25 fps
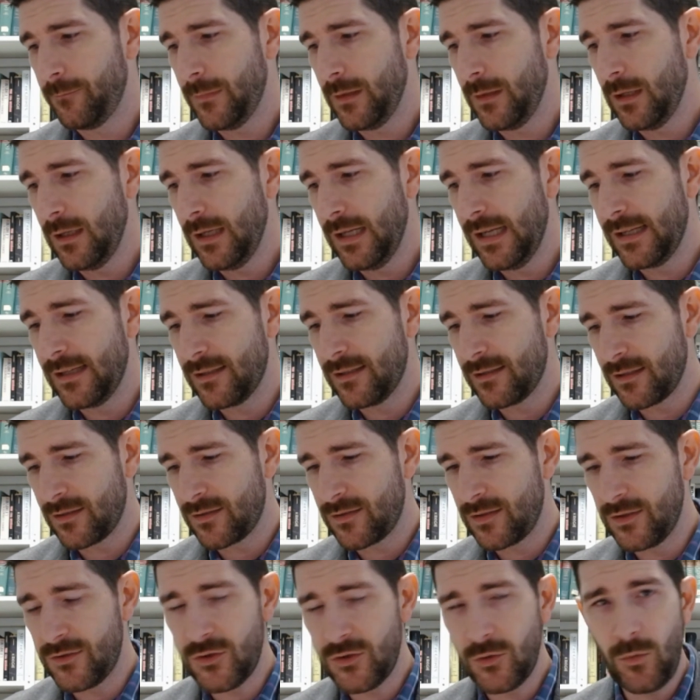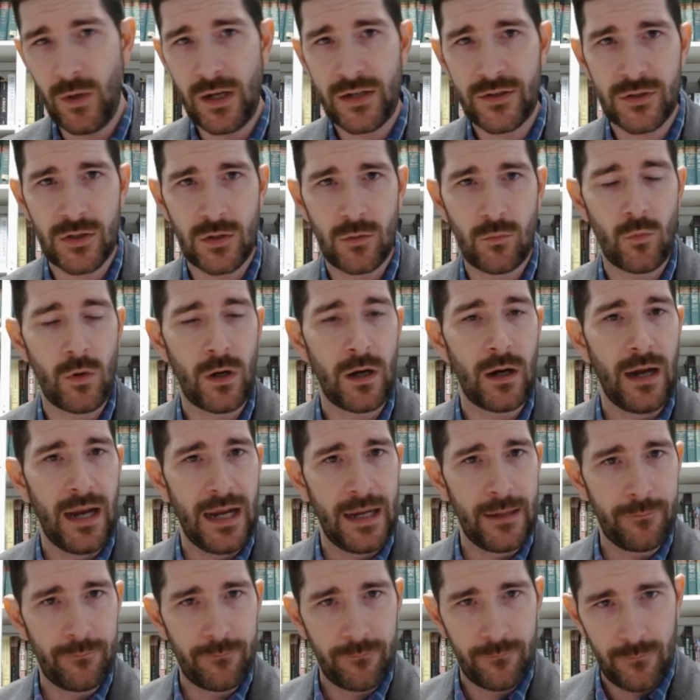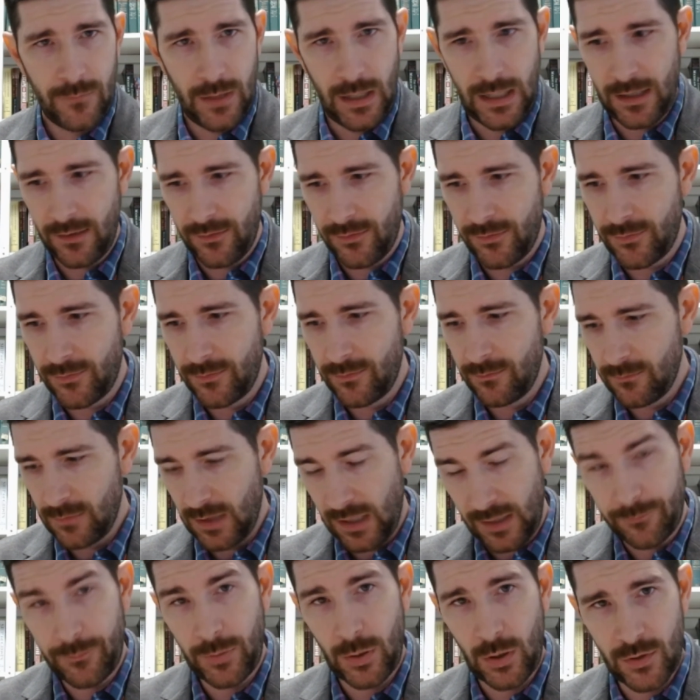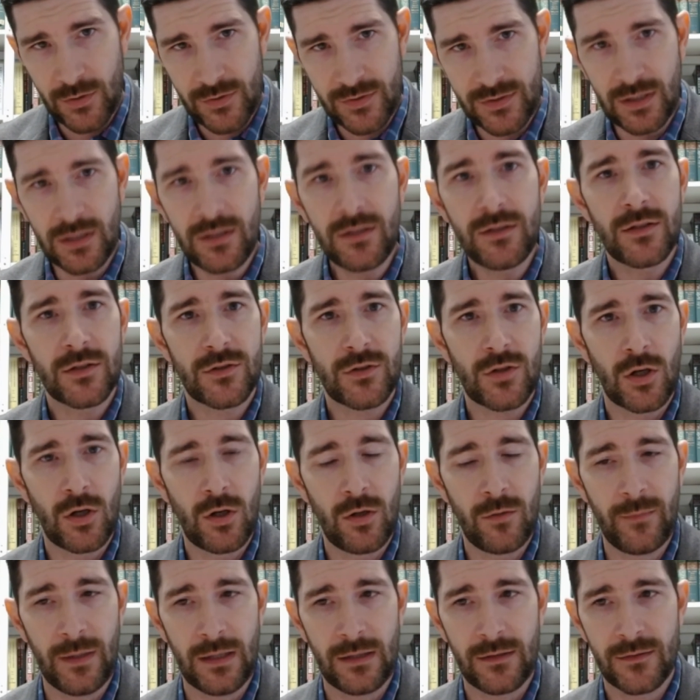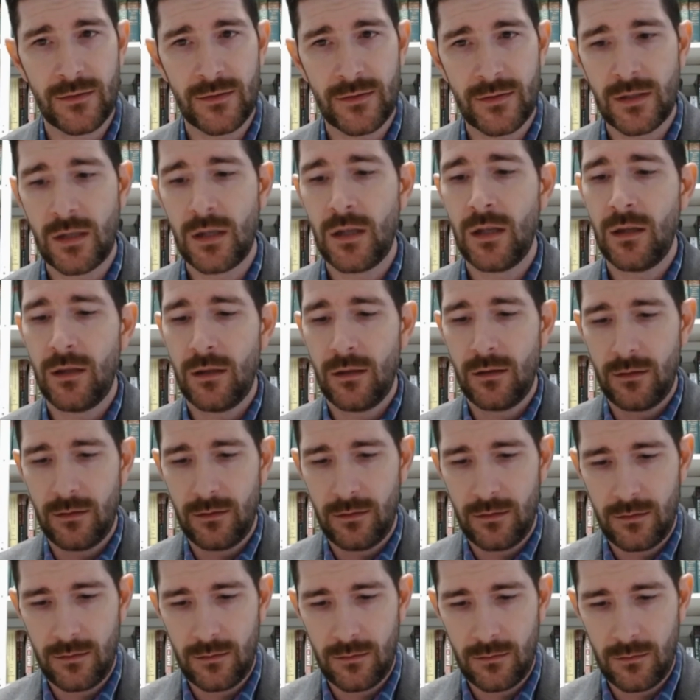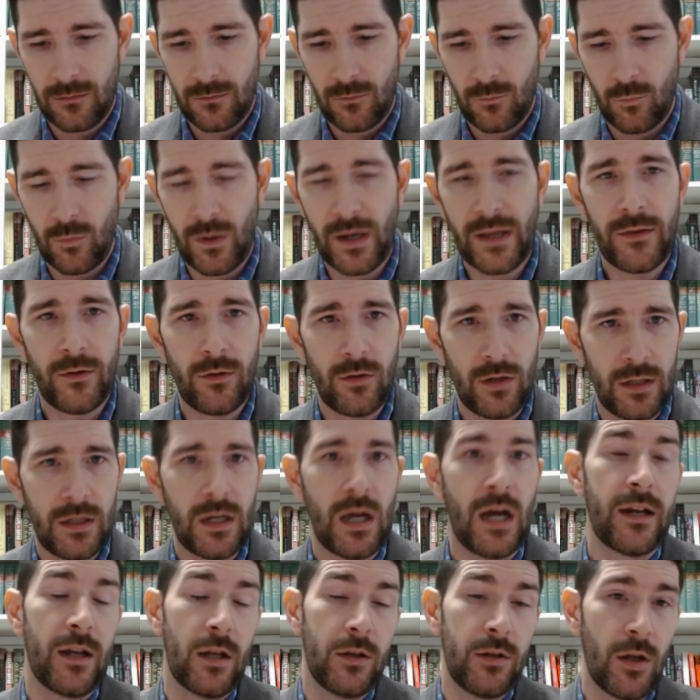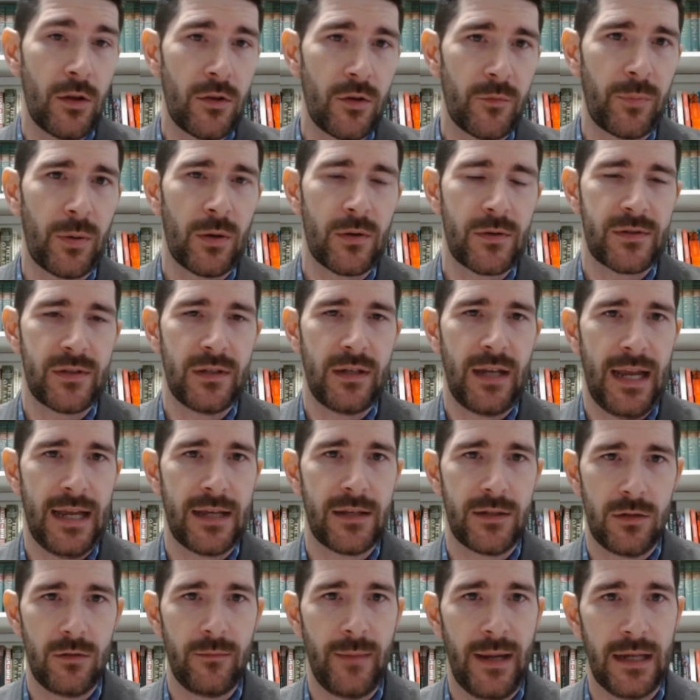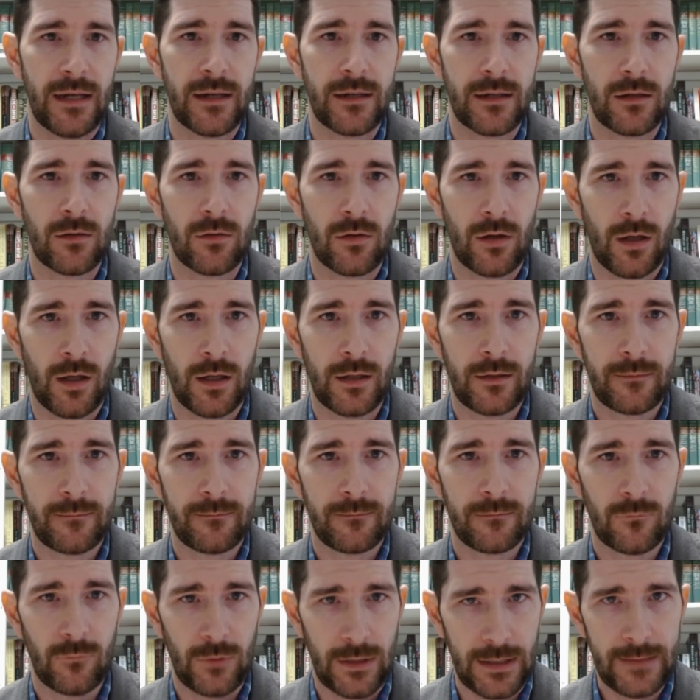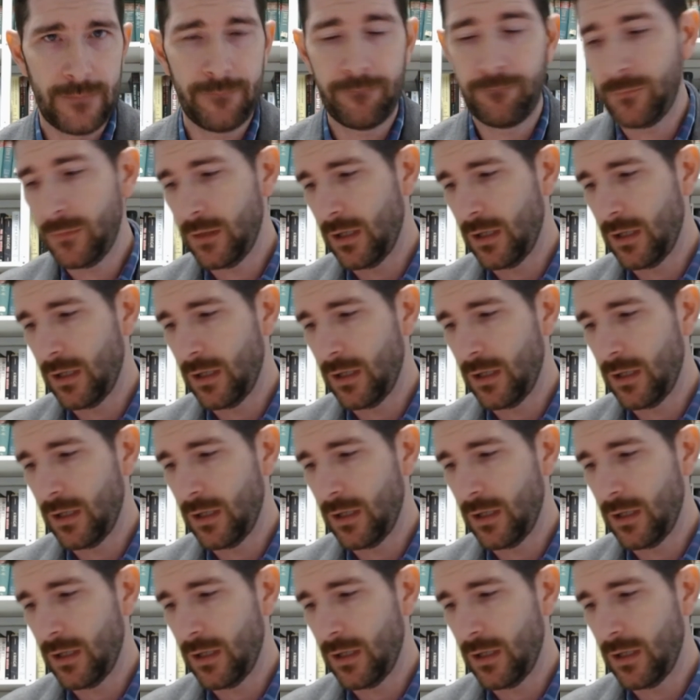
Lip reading: it is a situation where a person determines whether or not another person has humanity or not, right?